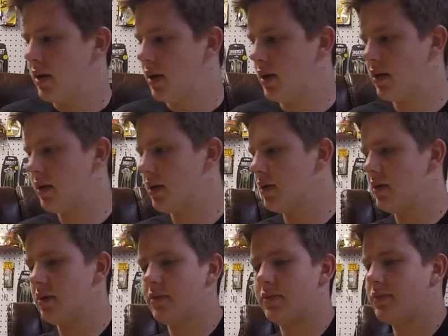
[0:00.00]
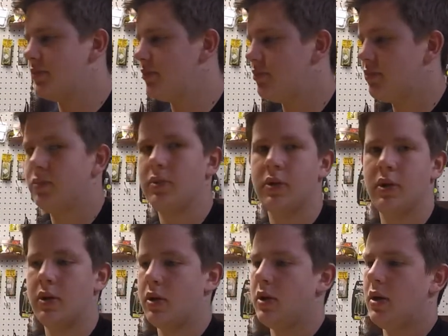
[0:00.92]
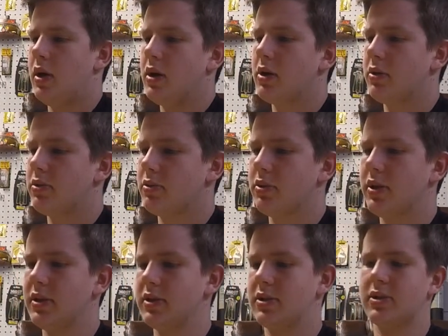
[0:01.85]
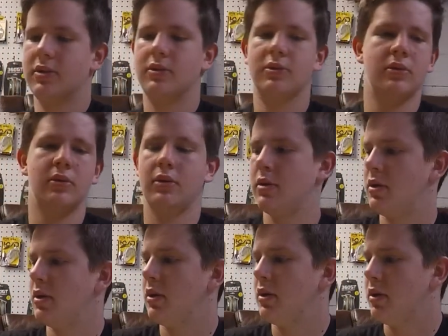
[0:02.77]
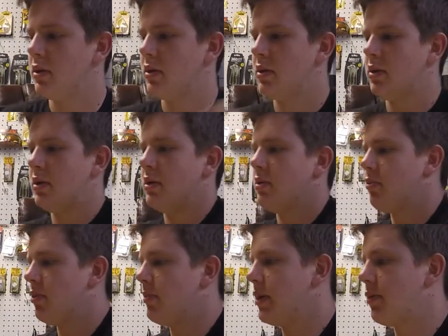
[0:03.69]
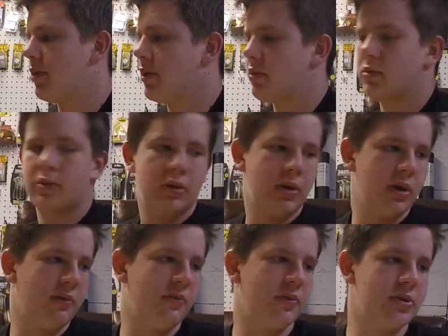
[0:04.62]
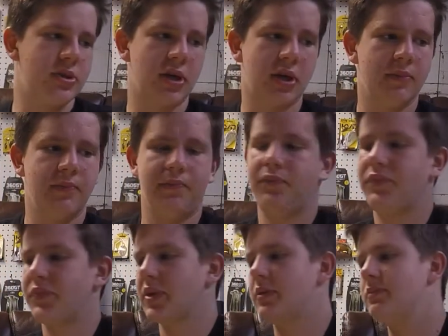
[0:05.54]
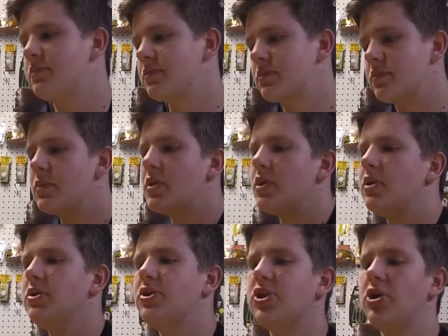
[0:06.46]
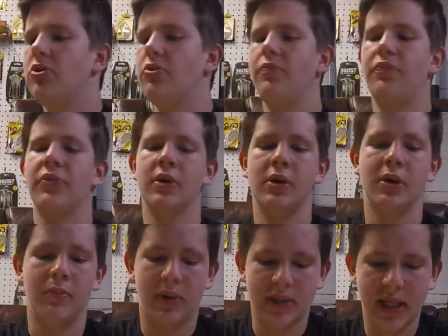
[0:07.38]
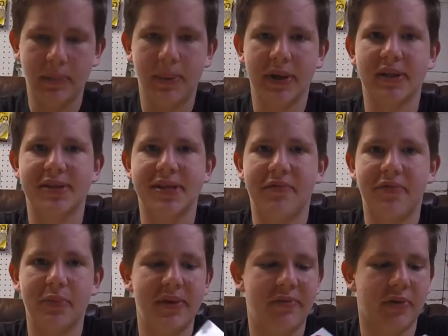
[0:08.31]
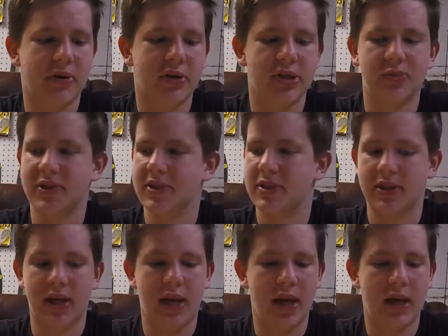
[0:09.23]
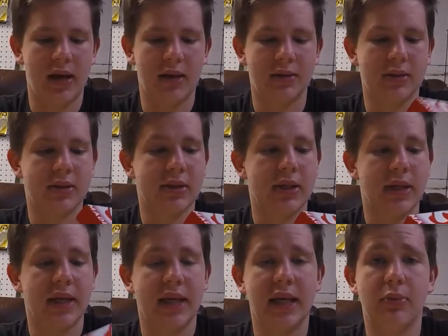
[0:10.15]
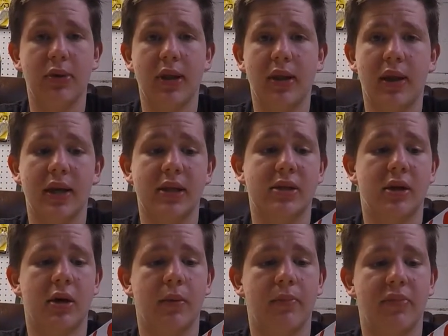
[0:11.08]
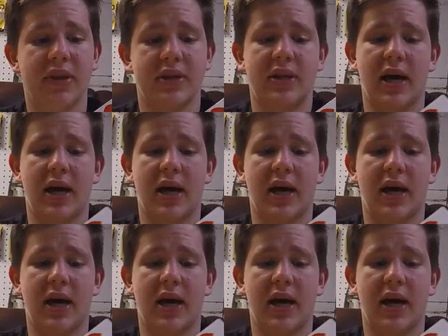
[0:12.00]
and I'll go through these one by one here for a second. So my dad picked this up for me for Christmas, and he really liked the